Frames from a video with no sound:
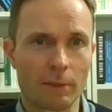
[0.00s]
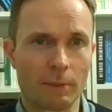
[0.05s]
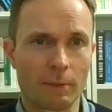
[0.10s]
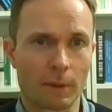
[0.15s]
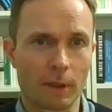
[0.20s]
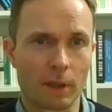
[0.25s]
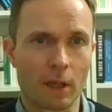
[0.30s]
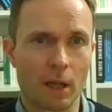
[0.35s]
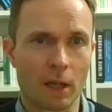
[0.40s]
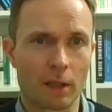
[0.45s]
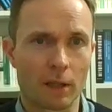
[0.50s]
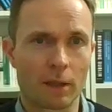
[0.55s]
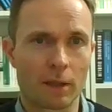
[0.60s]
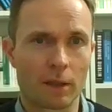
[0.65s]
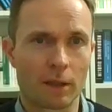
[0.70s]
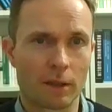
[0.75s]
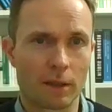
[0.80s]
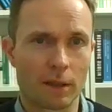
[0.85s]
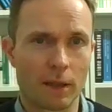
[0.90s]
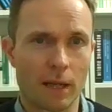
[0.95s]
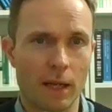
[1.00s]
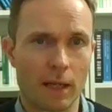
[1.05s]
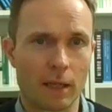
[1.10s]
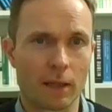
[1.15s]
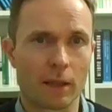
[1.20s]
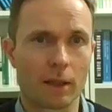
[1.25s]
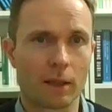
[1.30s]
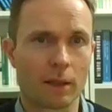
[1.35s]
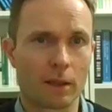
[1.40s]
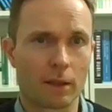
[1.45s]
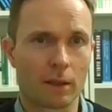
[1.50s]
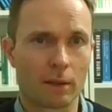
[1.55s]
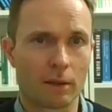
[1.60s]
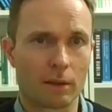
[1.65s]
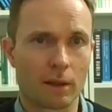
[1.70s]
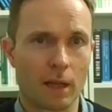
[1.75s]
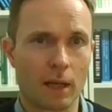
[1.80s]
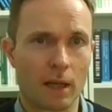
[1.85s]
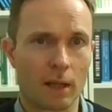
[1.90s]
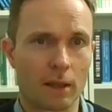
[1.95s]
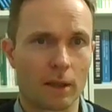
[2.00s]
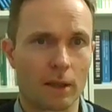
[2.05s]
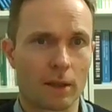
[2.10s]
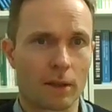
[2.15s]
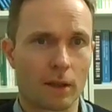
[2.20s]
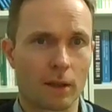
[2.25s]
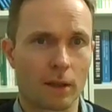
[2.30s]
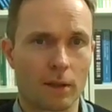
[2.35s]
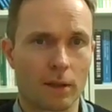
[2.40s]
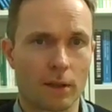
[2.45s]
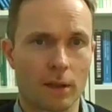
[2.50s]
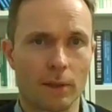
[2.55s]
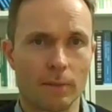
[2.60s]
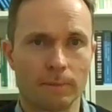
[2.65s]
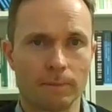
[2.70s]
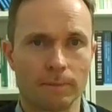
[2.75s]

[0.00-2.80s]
but they're not taking it seriously.